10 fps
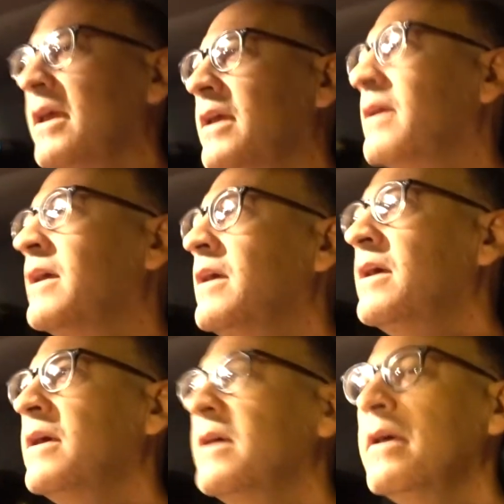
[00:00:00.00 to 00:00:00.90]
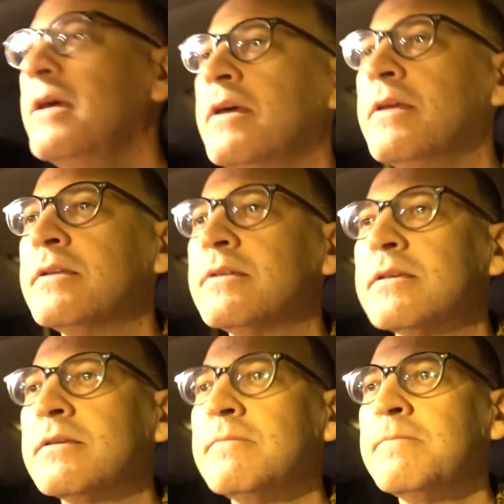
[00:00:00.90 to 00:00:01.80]

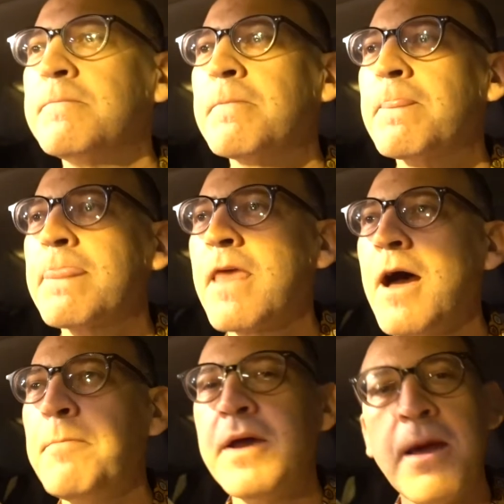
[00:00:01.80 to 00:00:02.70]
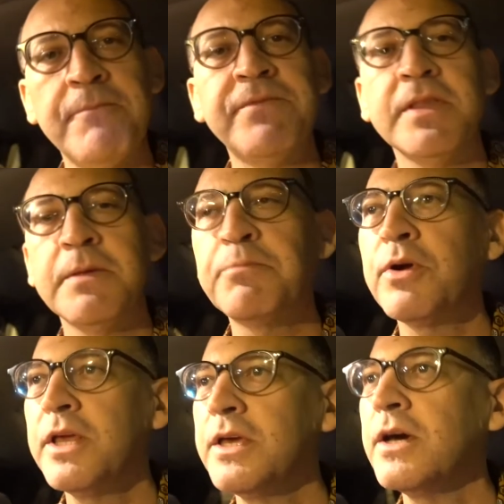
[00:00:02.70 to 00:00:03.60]
Uh, but I'm feeling
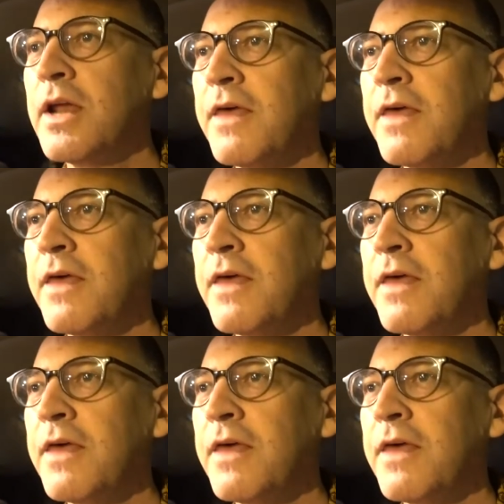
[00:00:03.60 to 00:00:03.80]
pretty good.